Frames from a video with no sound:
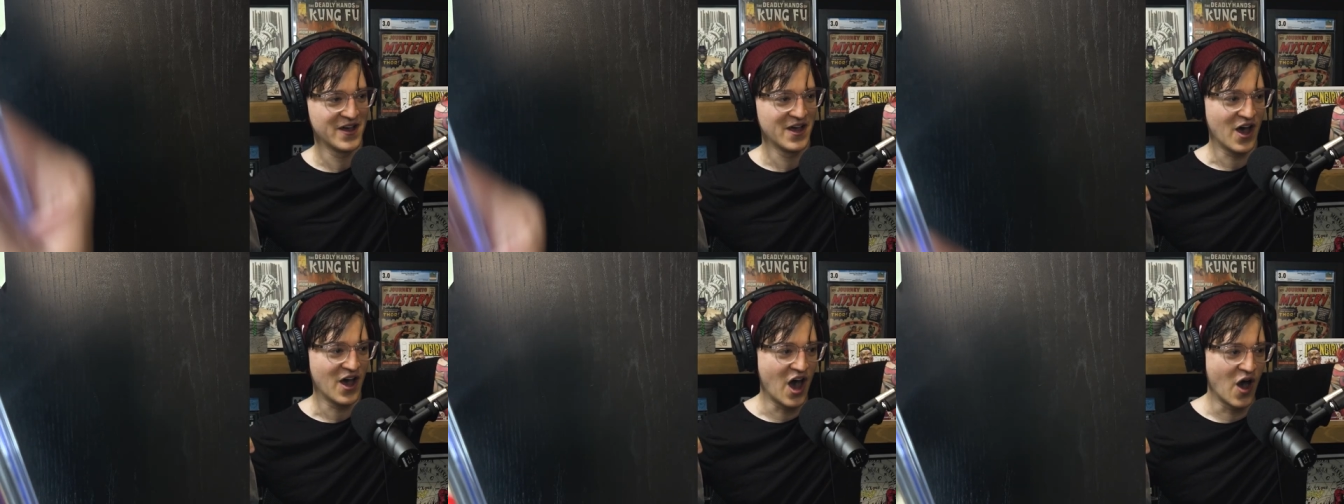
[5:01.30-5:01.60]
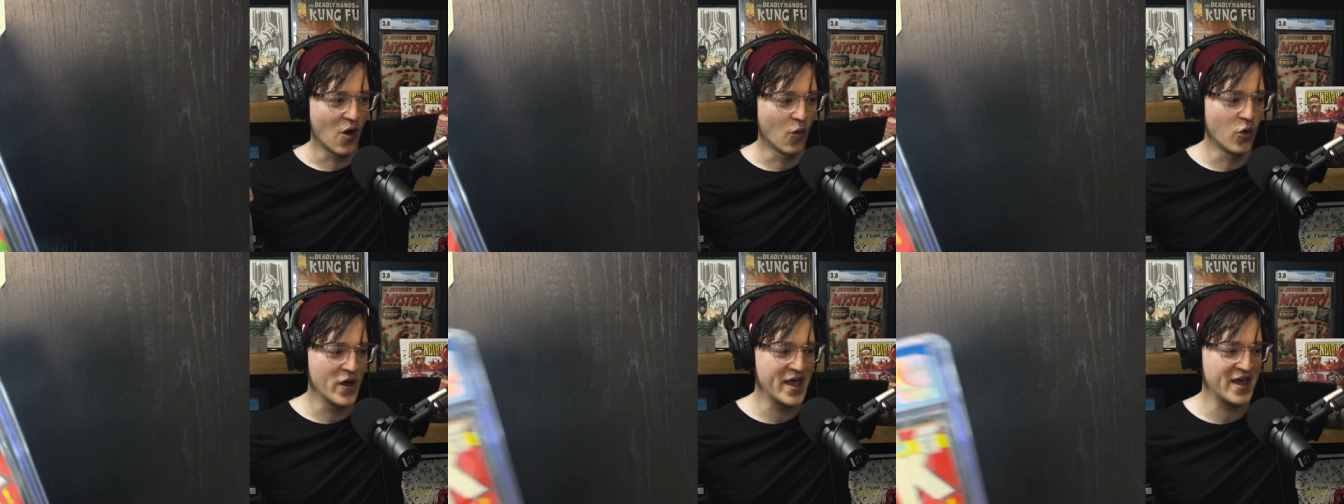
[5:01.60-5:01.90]

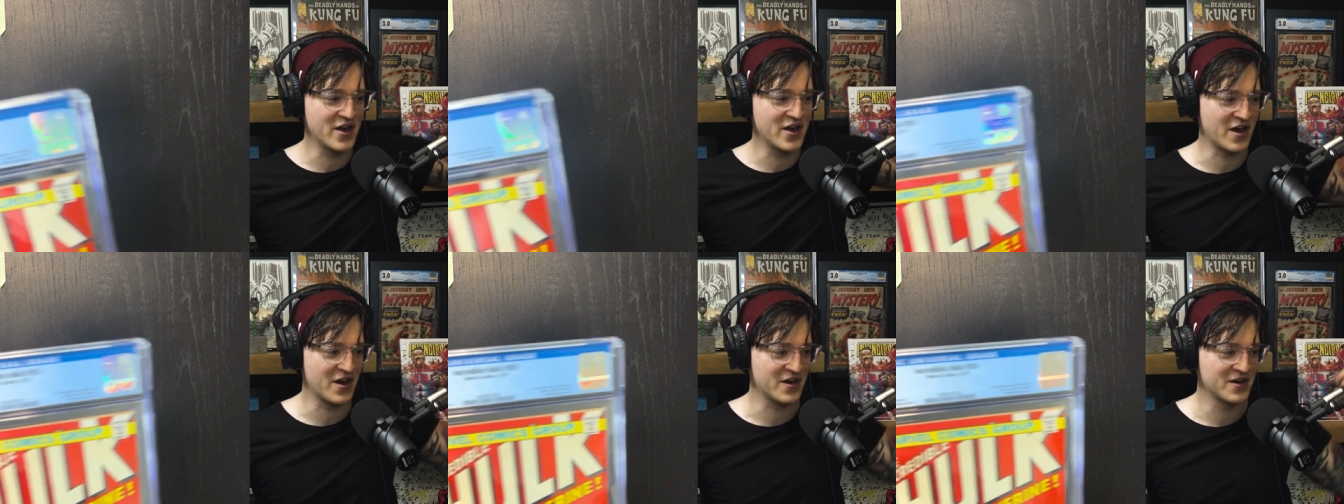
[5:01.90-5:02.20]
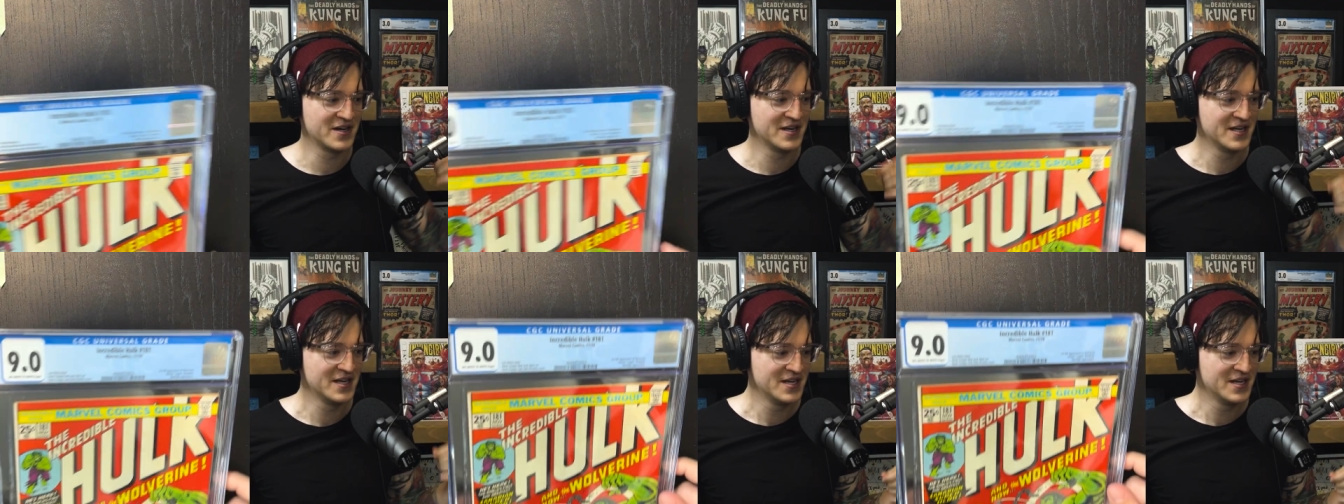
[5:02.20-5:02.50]
a winner.
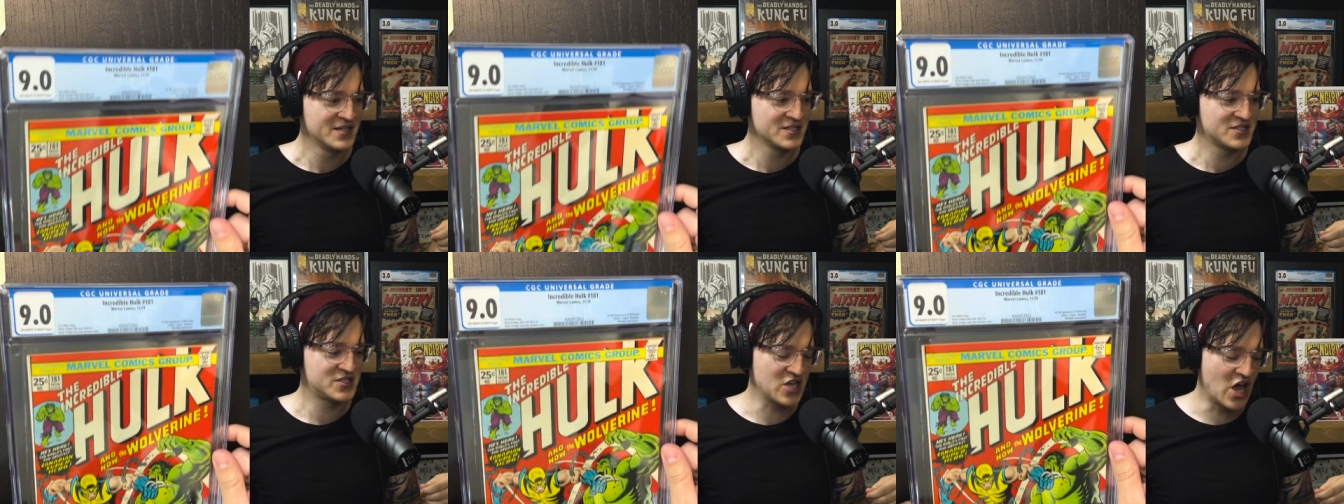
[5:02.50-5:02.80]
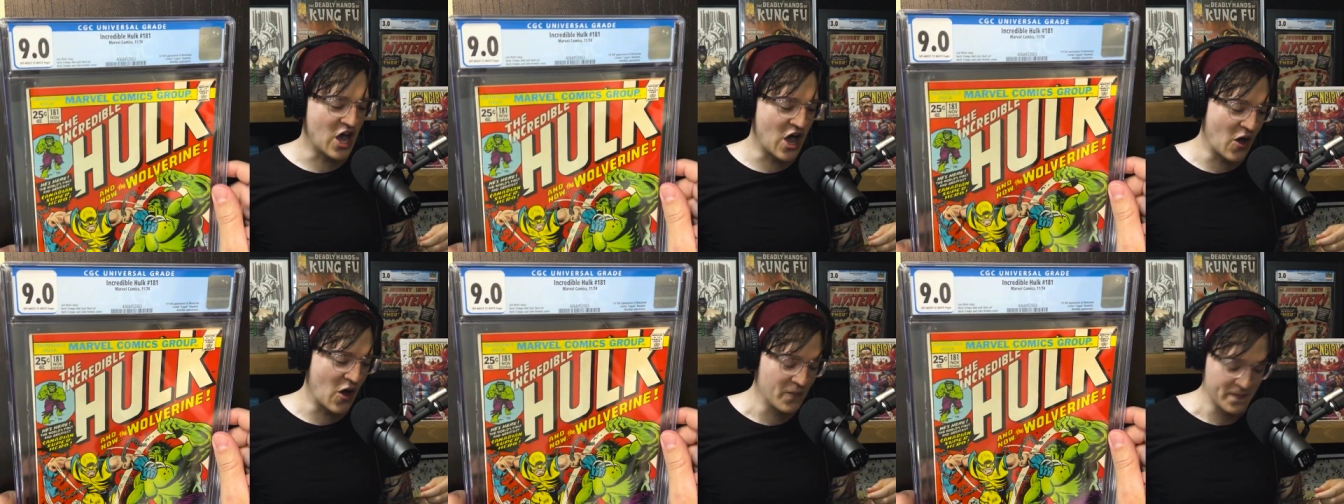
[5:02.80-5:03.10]

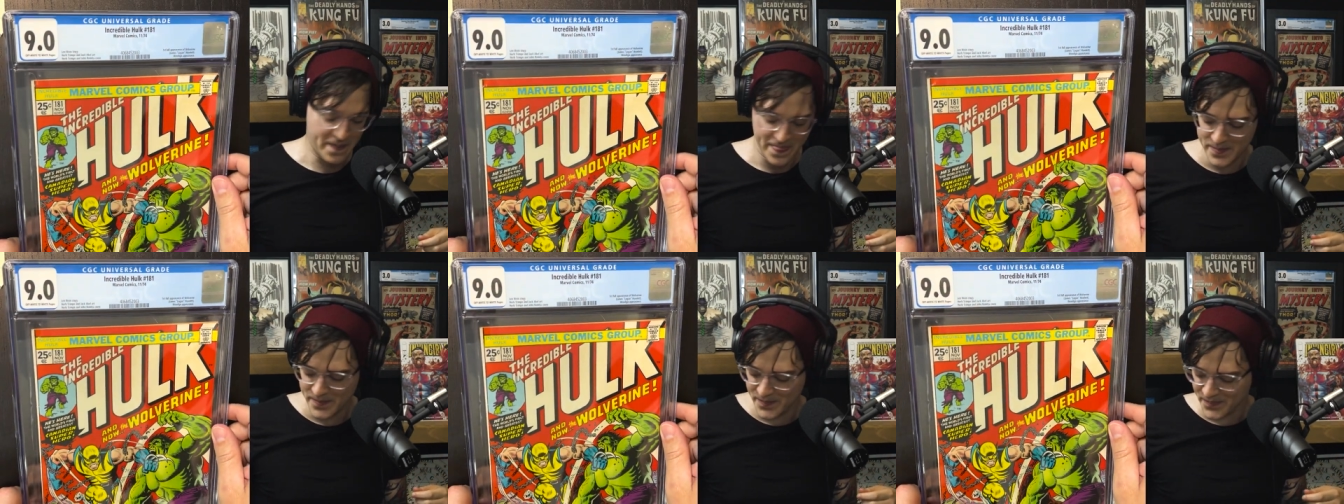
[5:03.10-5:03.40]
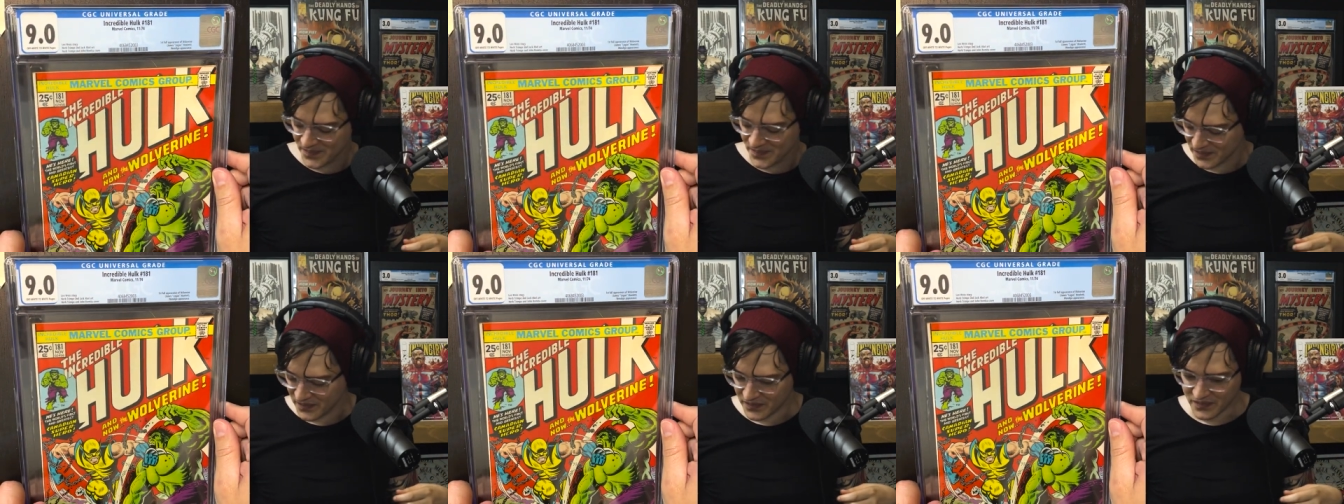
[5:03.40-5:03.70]
So,
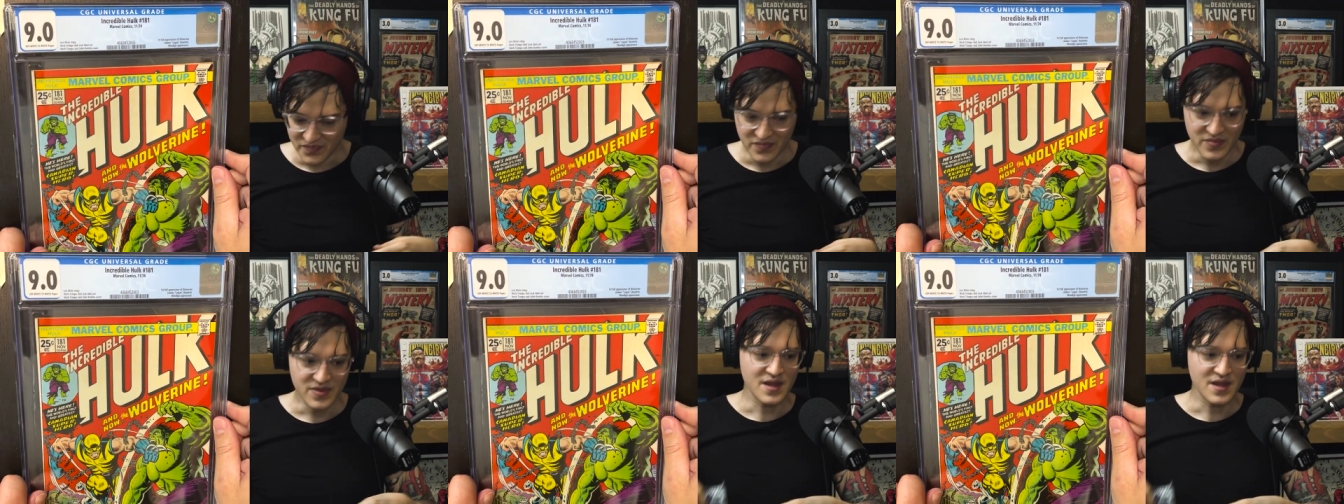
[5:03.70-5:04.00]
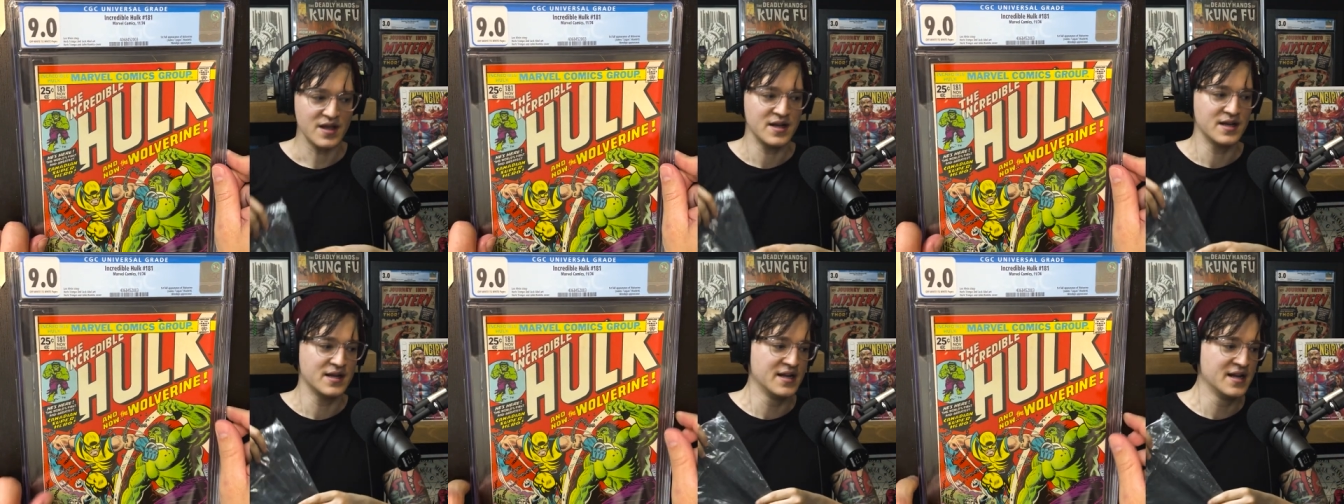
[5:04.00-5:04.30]

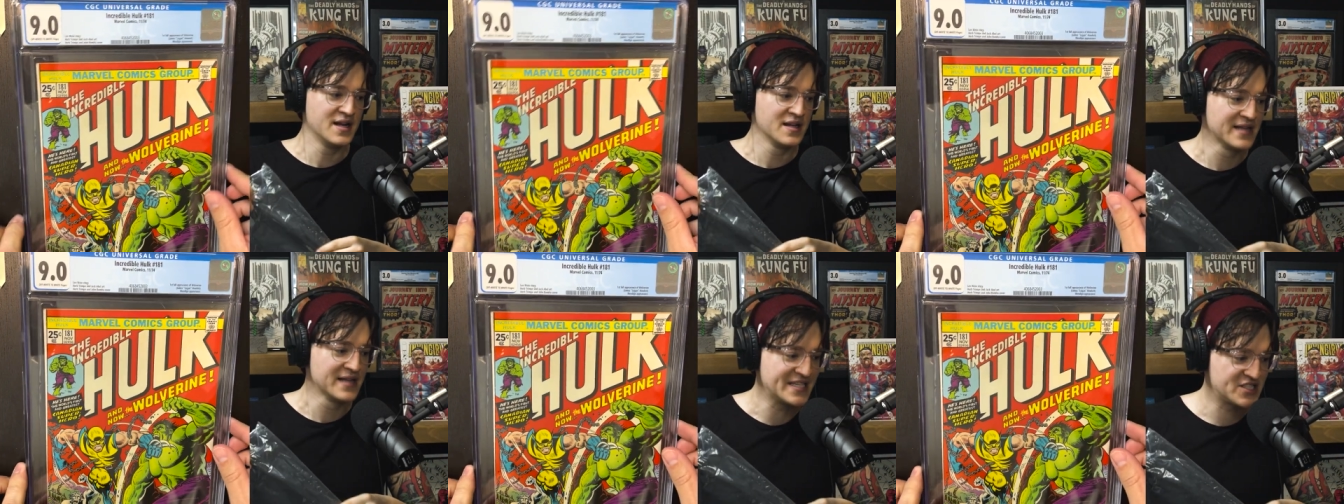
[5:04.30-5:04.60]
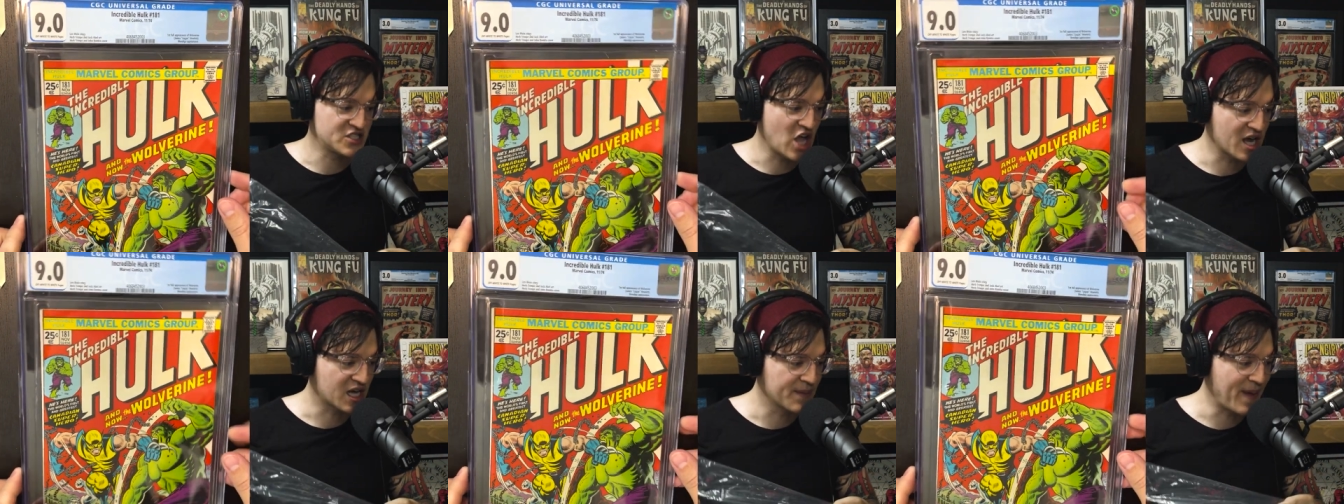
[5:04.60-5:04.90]
Let's
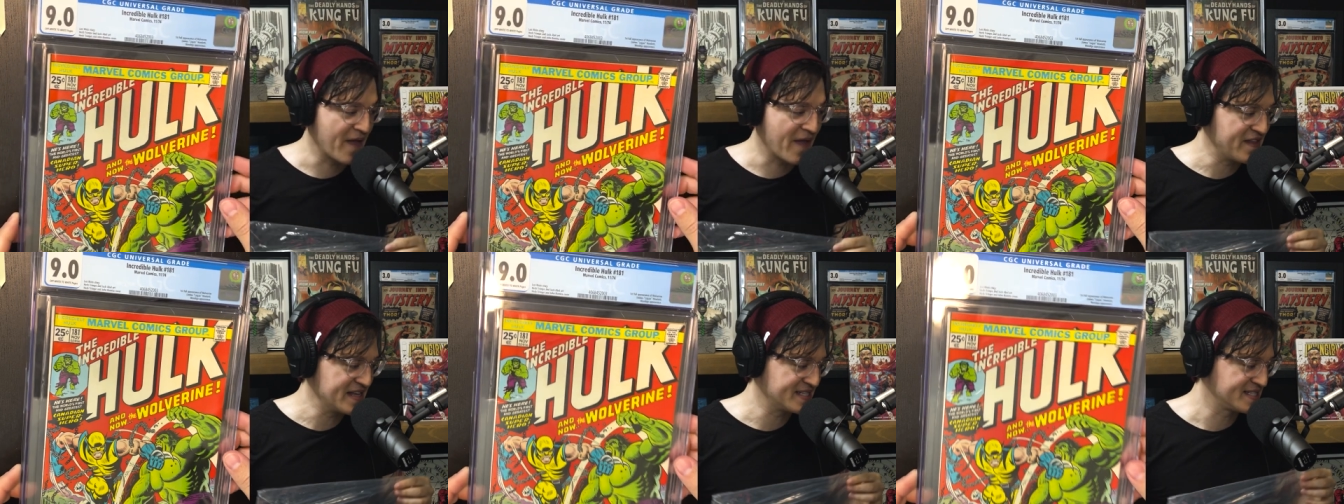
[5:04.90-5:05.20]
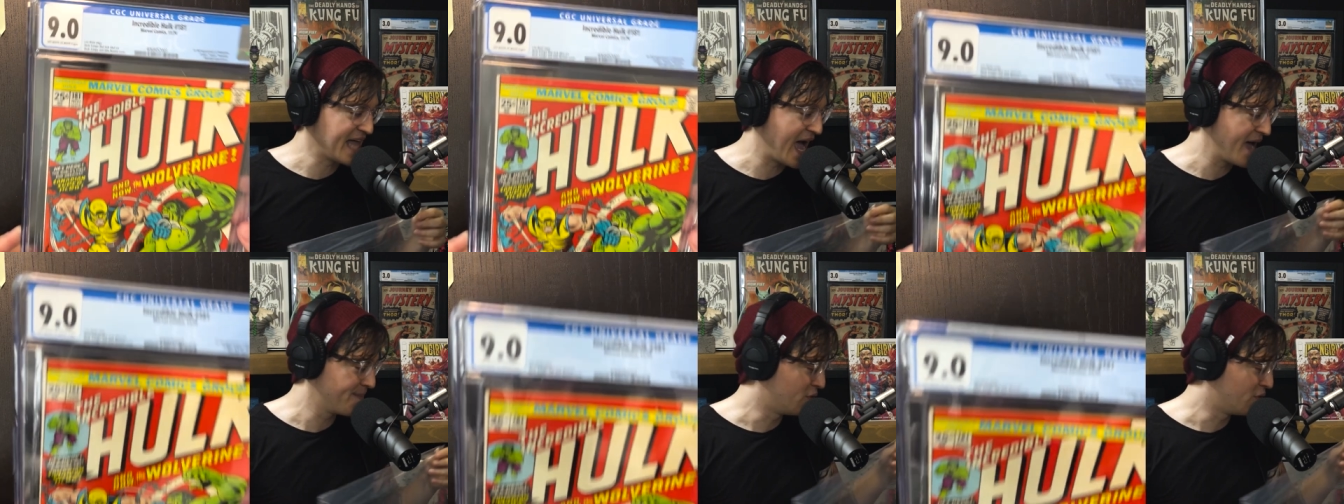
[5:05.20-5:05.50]
talk about this
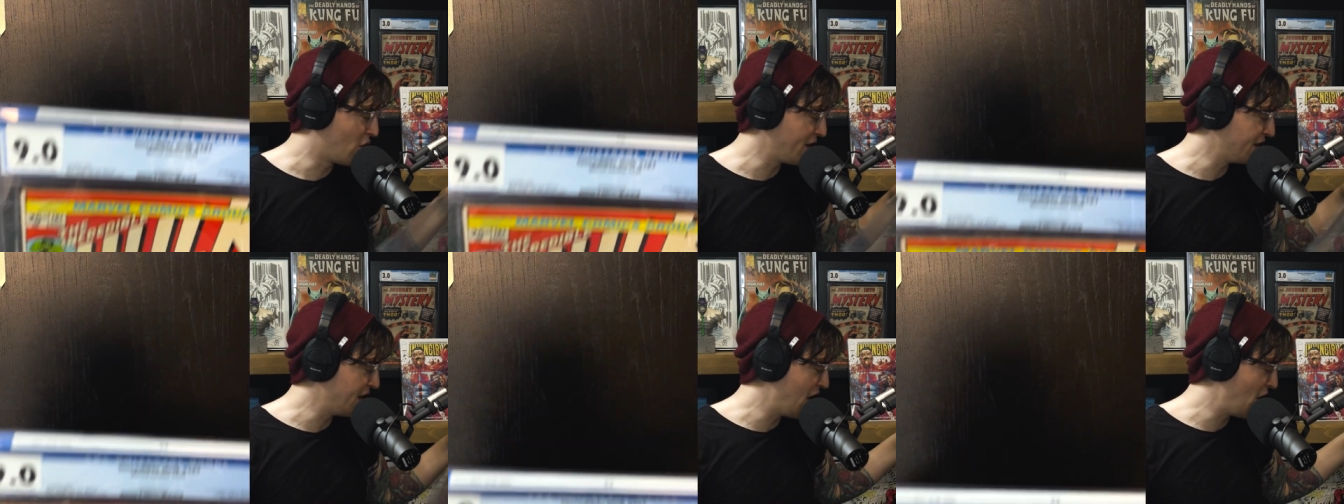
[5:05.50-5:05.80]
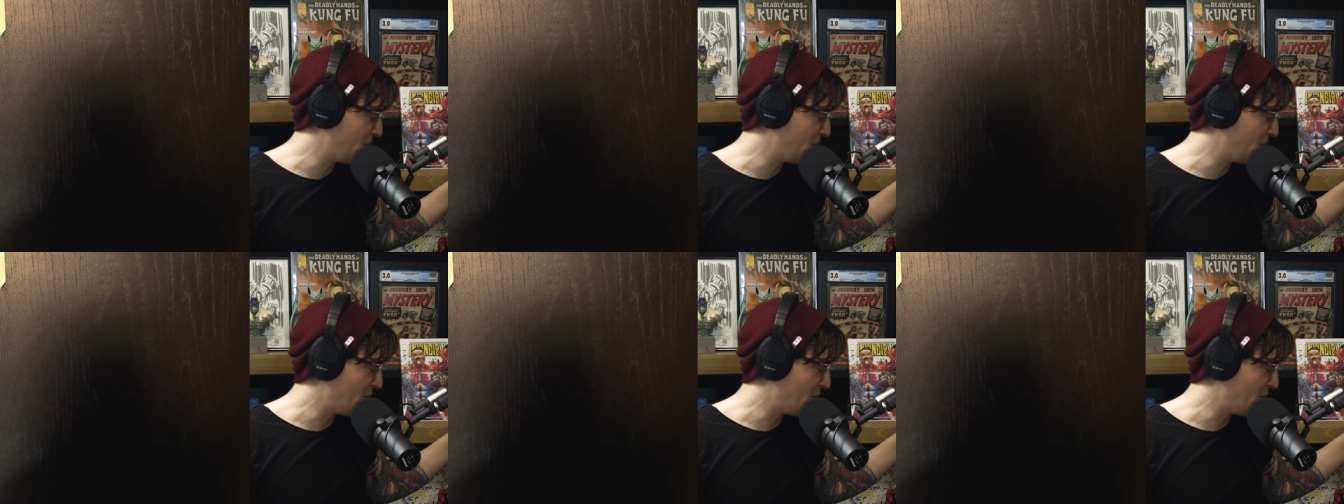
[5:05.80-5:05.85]
9.0. Let